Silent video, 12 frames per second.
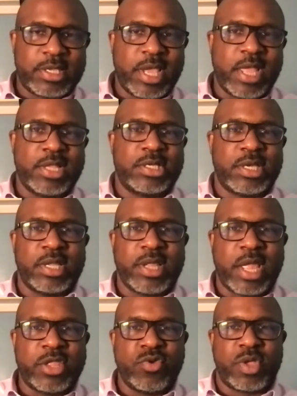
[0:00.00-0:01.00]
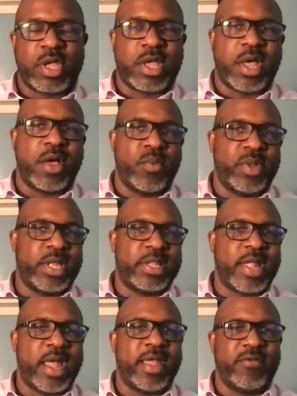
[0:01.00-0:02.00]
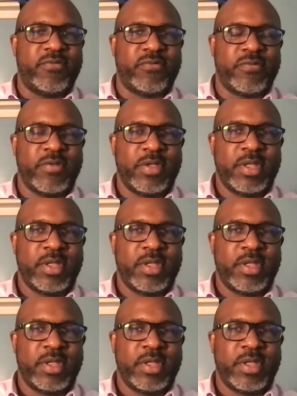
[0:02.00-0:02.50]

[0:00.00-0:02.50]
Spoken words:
tension that you could cut with a knife